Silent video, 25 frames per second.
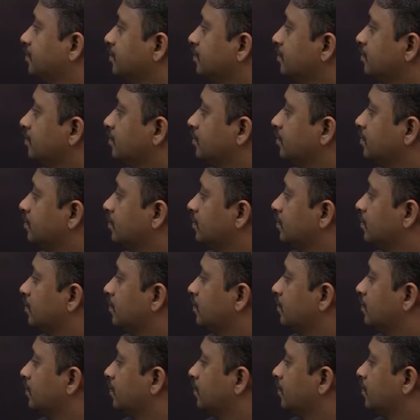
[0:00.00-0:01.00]

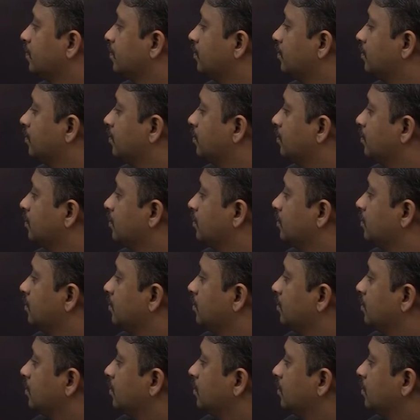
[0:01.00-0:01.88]
No one is speaking in this clip.